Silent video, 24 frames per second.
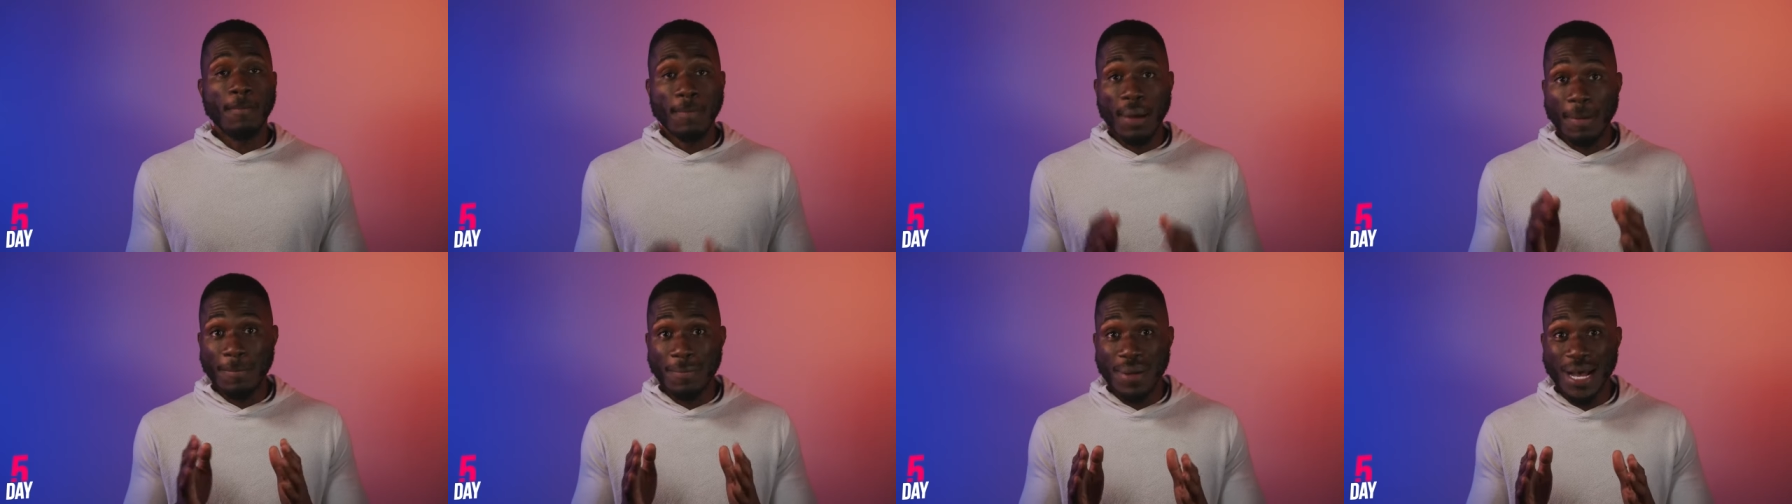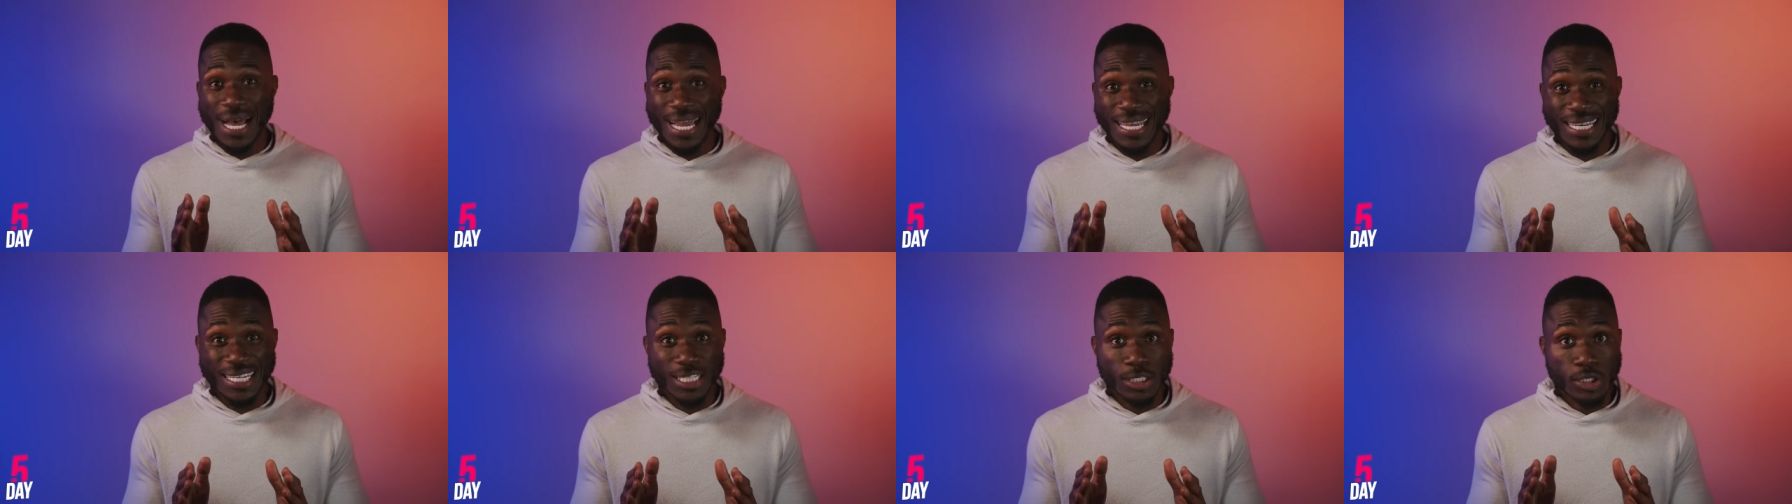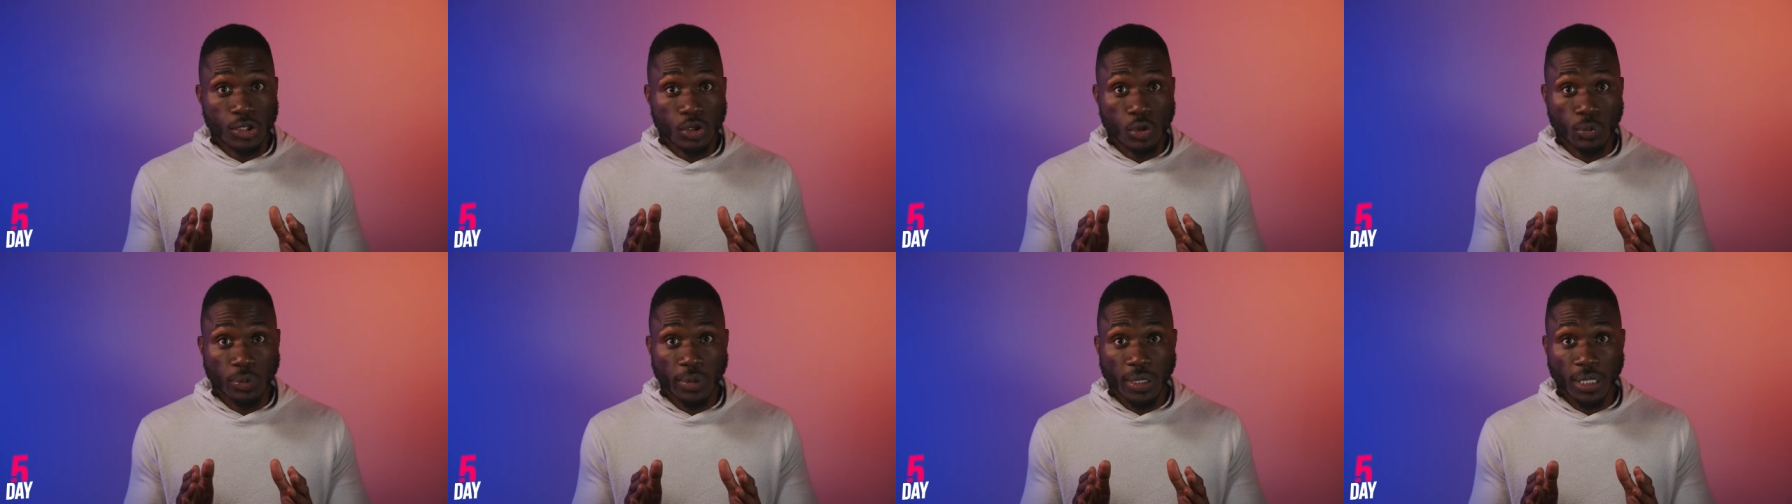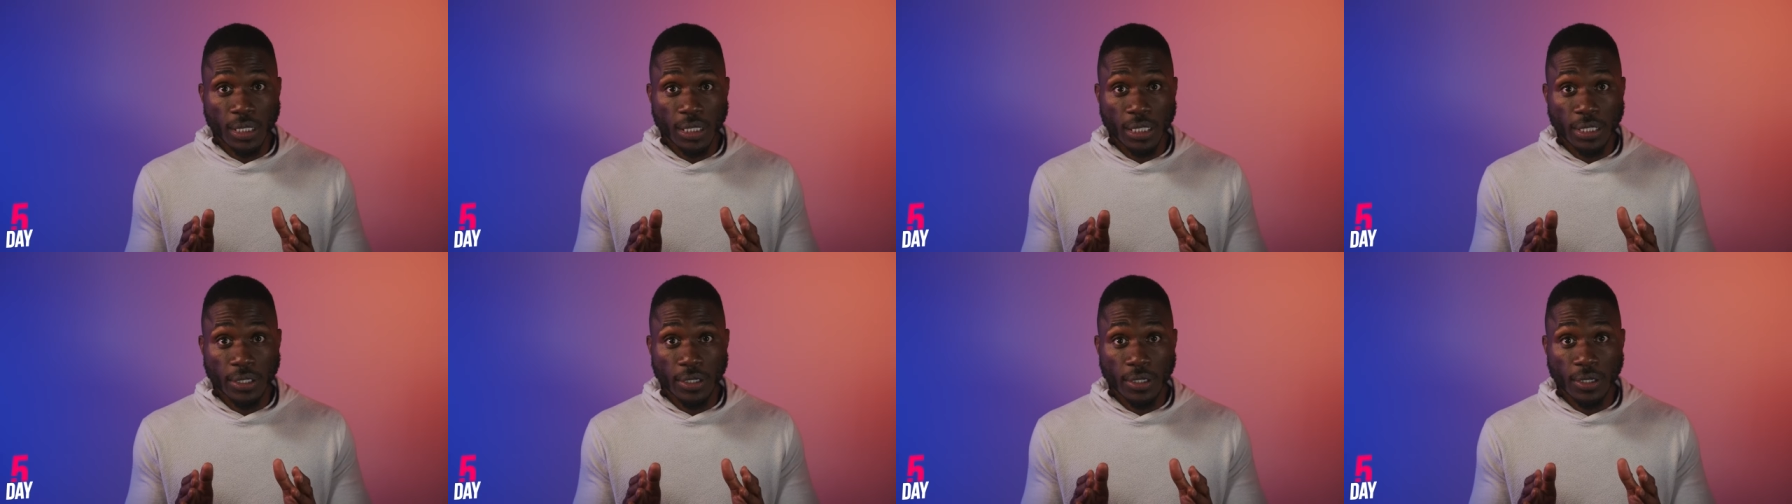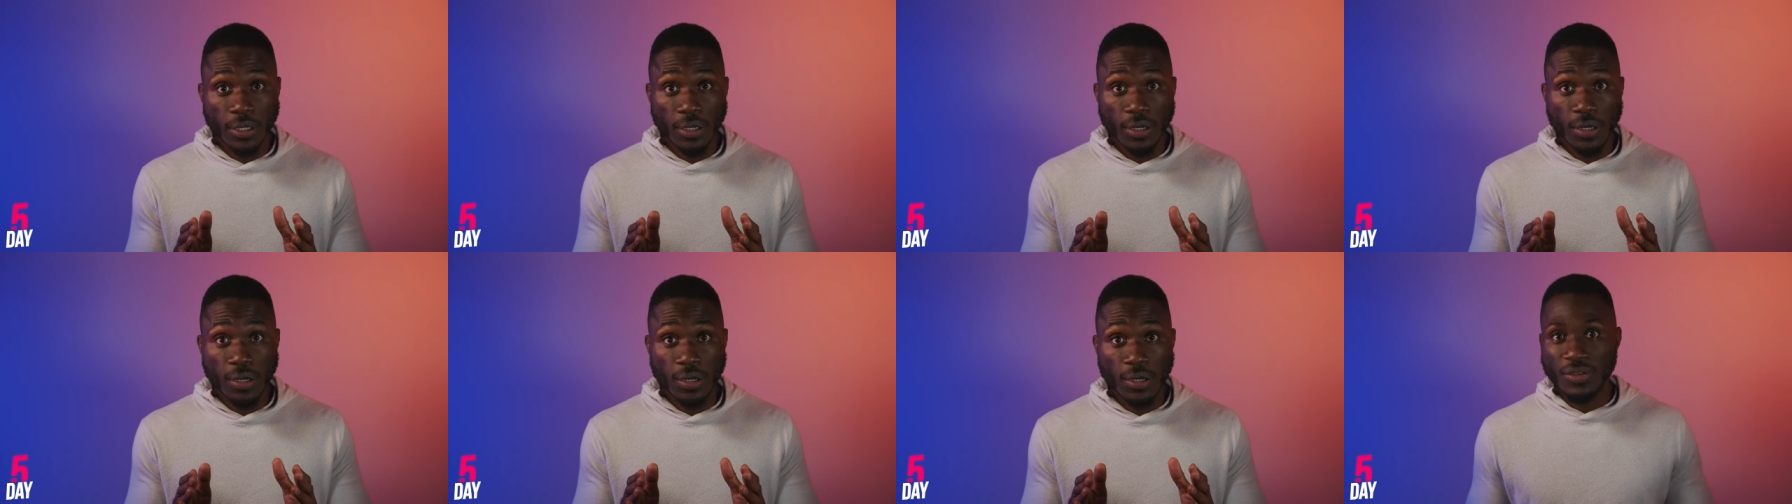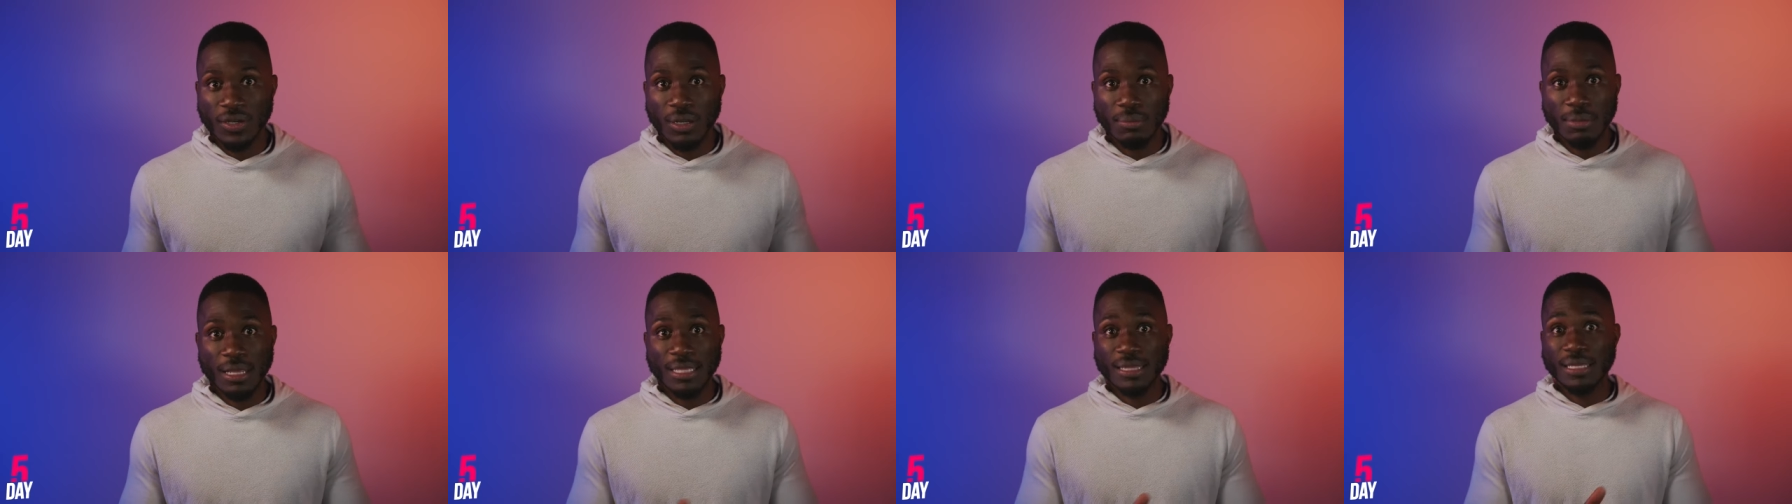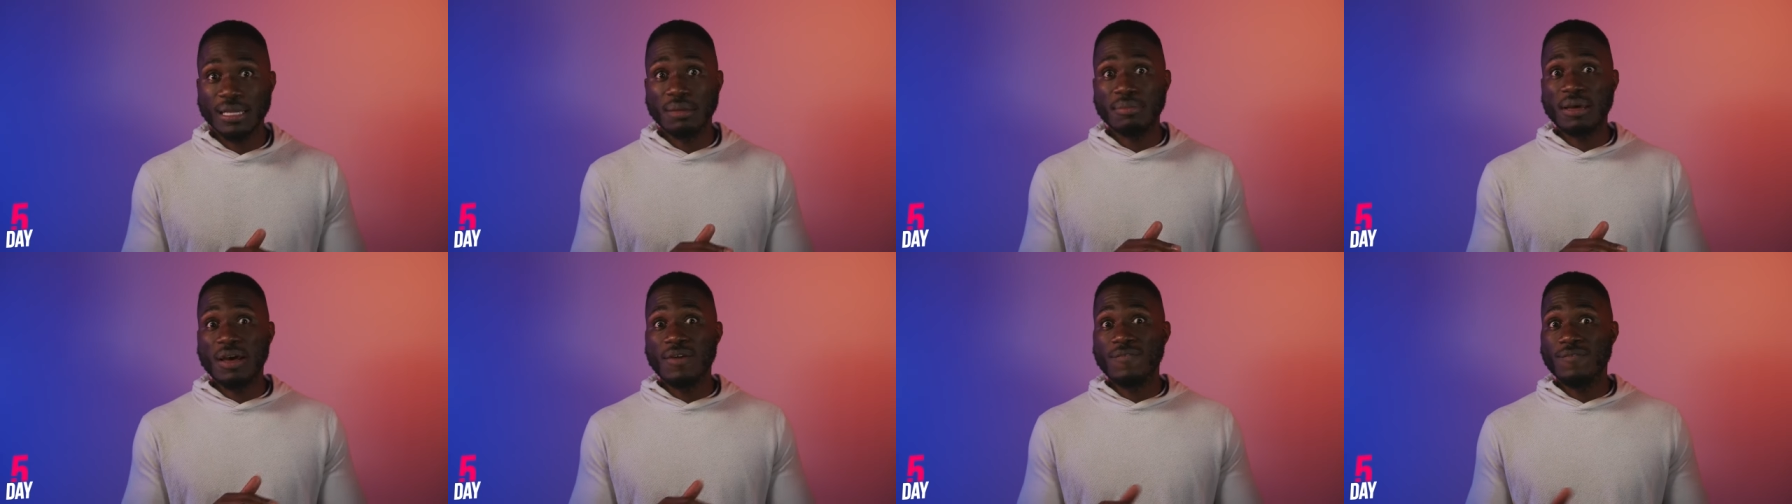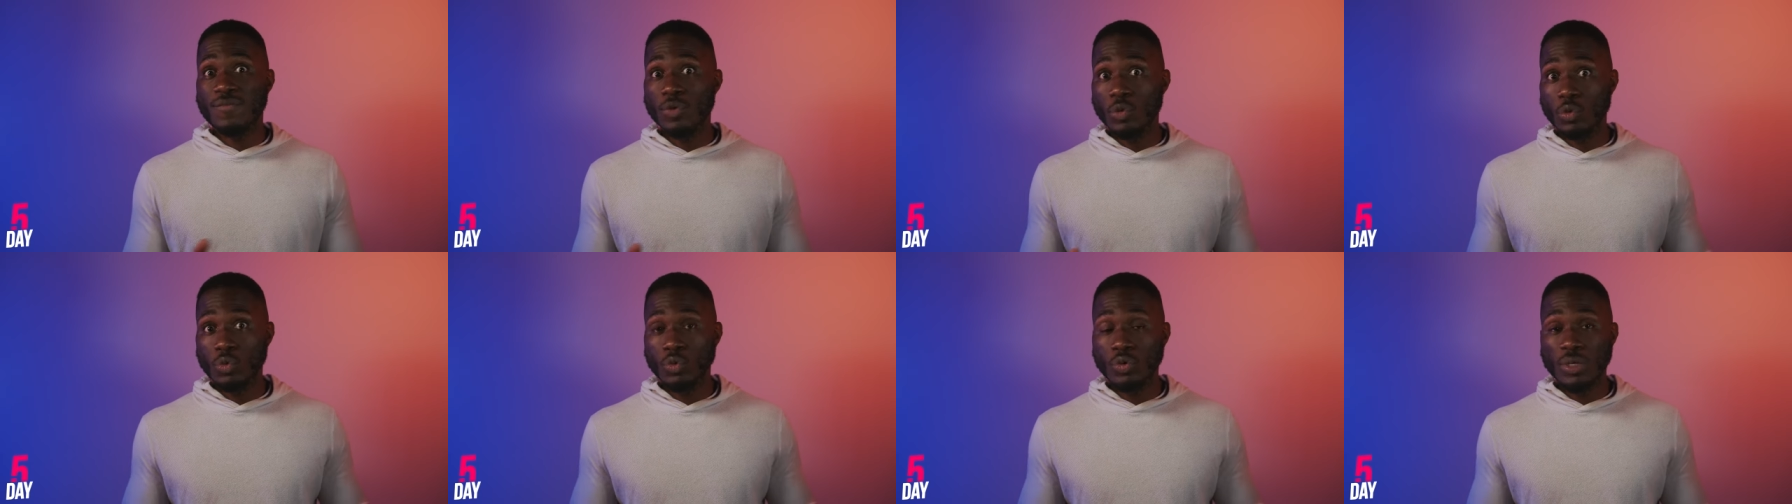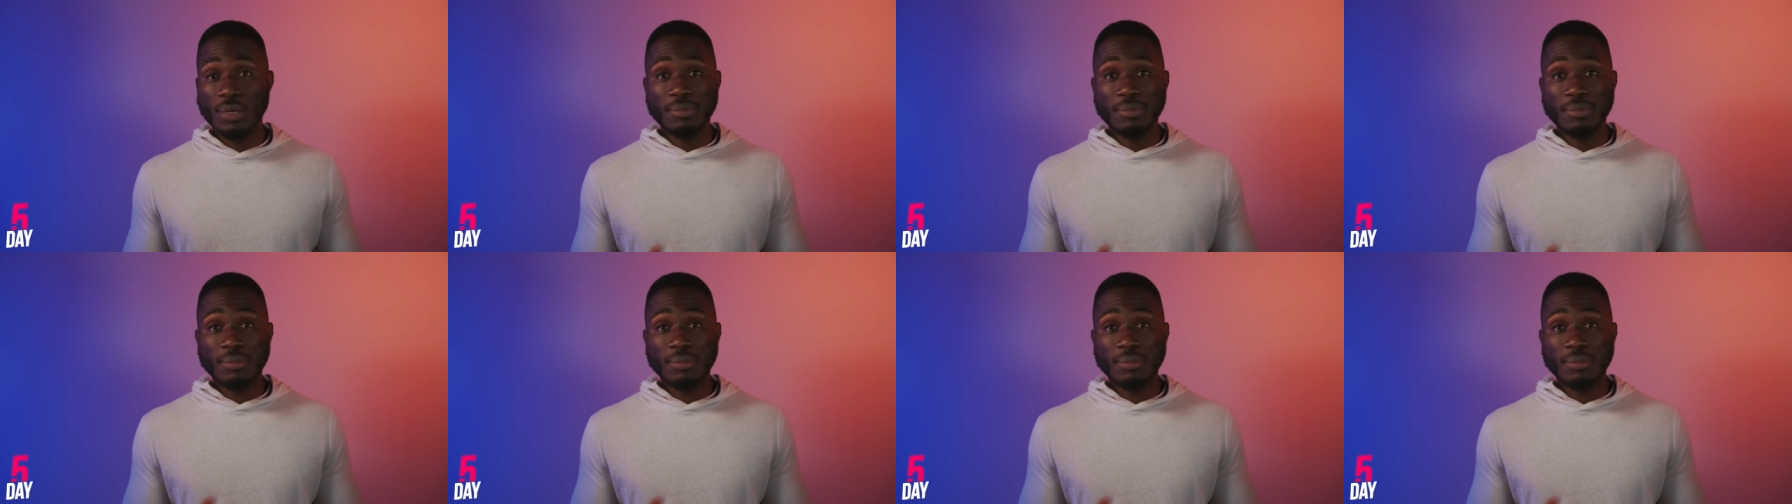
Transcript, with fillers: My mind is super clear. I'm not thinking about food.